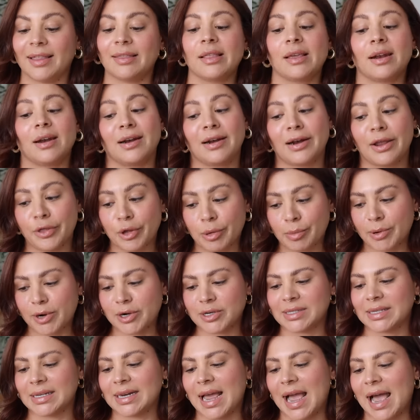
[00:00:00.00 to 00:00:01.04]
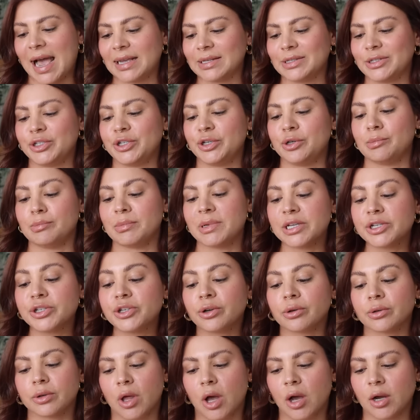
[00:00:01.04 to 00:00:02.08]
And then another person asked, Do you miss
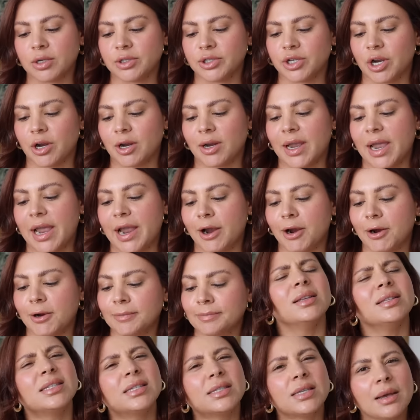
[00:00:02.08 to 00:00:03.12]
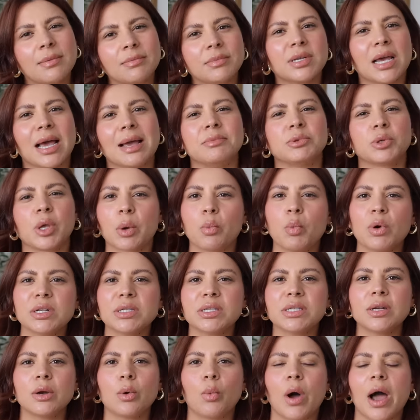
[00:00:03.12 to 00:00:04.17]
your long dark hair? Sometimes, like
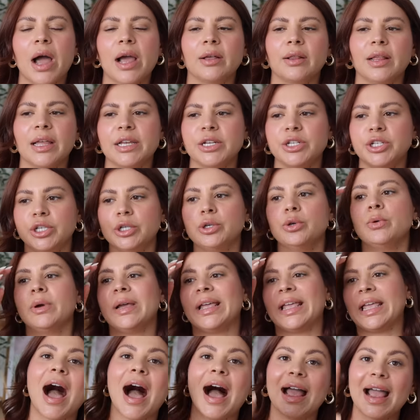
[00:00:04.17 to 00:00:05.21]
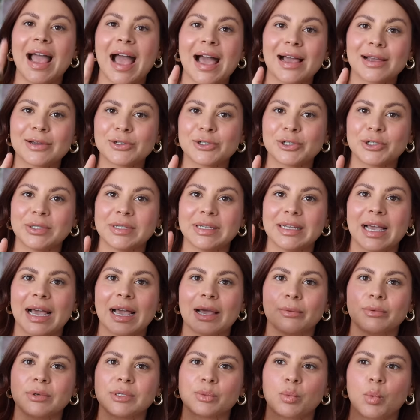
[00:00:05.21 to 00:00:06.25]
once in a while, I do. I actually,
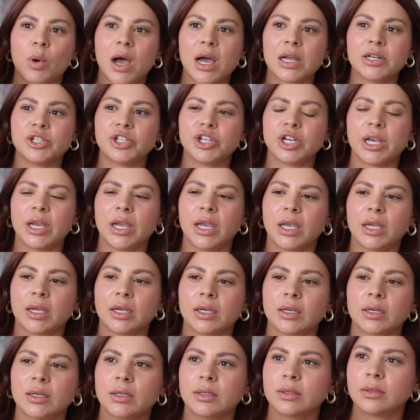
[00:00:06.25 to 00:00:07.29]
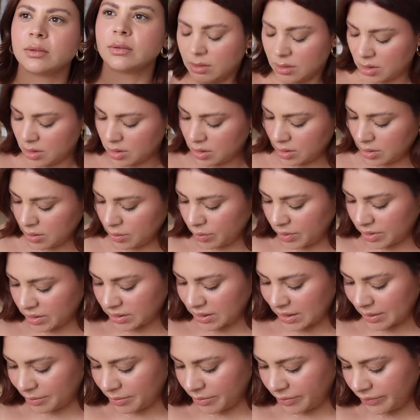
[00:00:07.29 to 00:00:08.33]
I was watching, oh, what's
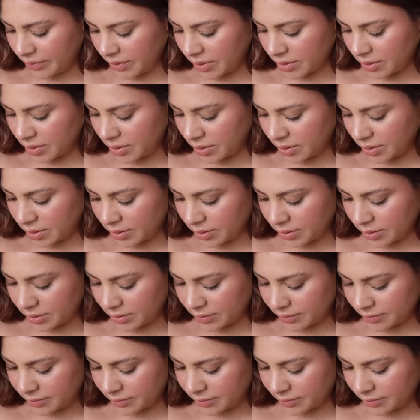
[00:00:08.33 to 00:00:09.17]
that movie called?